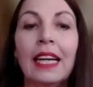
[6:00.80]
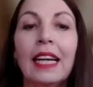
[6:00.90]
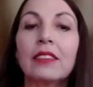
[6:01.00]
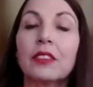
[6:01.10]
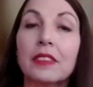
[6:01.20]

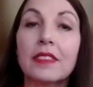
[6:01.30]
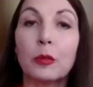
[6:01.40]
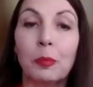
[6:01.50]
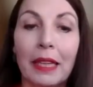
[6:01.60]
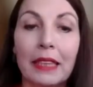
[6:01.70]
and risk
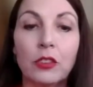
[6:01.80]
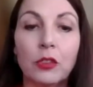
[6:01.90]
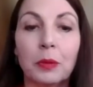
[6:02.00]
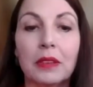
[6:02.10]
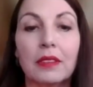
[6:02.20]

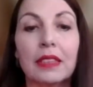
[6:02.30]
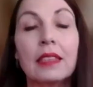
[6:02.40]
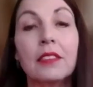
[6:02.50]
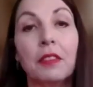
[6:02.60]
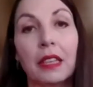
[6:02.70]
management in
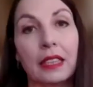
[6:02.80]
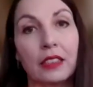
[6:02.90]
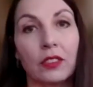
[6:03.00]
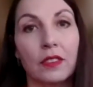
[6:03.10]
the financial